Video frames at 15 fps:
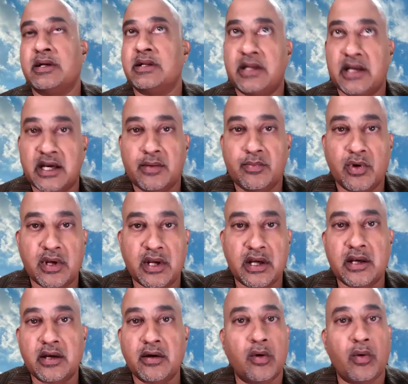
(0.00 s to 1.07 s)
okay, the ticket
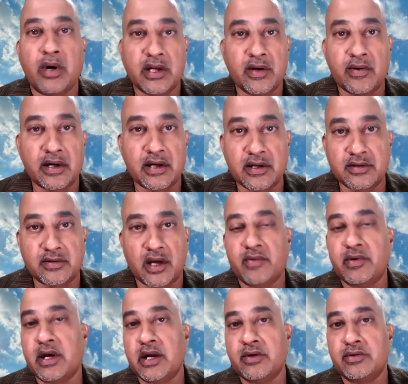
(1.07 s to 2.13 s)
booking or whatever it is,
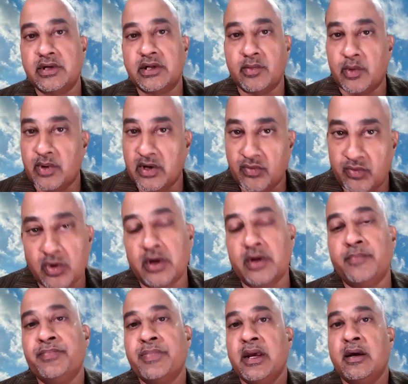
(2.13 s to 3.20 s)
okay, we are using the mobile
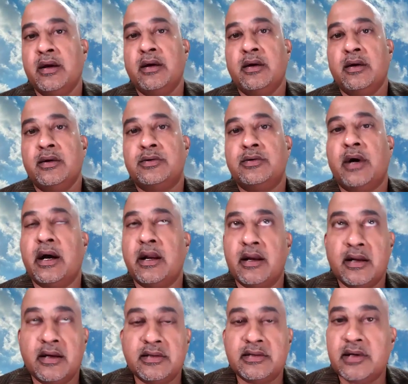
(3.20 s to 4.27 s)
phone. So
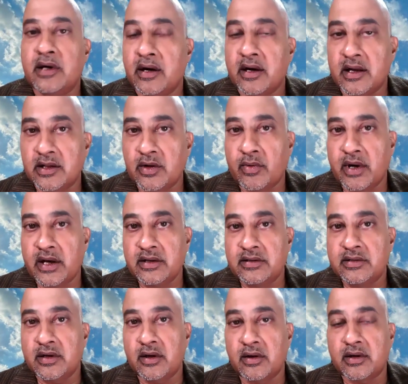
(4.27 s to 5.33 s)
unless or
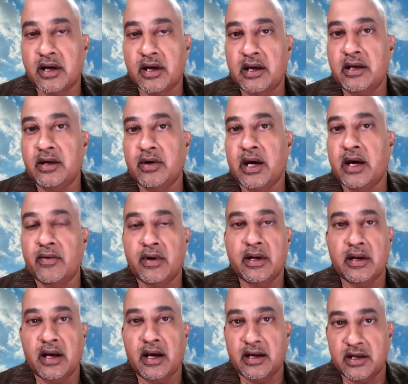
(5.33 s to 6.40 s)
otherwise, okay, you
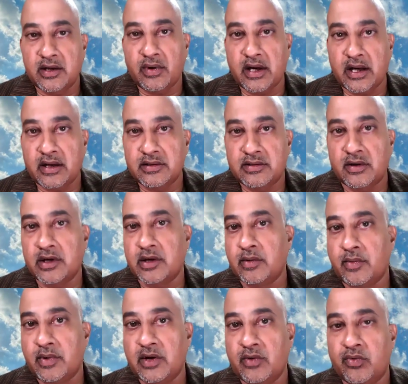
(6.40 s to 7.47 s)
have an antivirus on
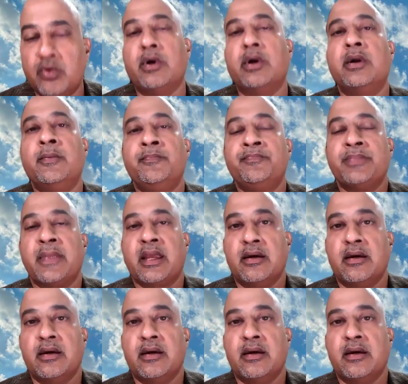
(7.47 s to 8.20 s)
your mobile phone,